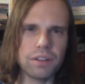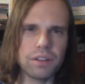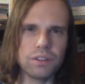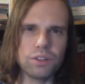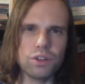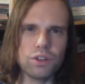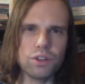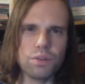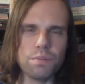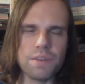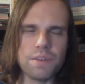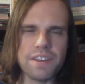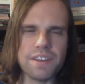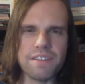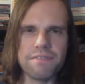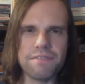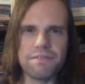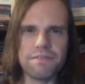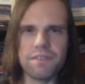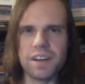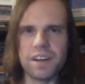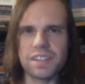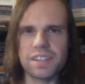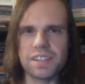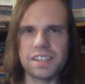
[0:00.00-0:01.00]
loopy,
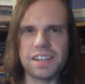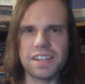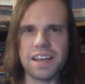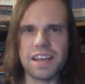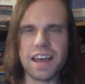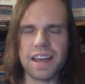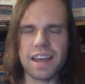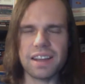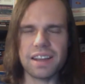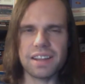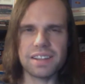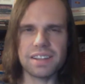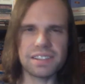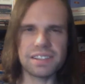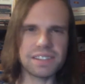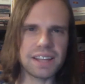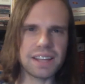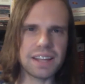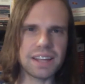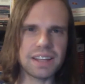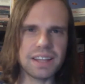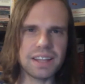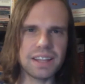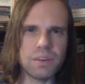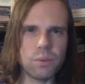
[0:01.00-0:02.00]
fuzzy-headed,
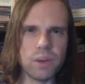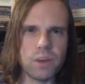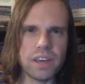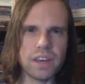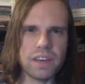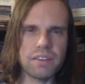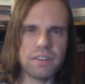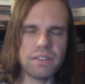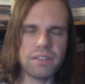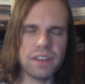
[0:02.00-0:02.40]
slightly weak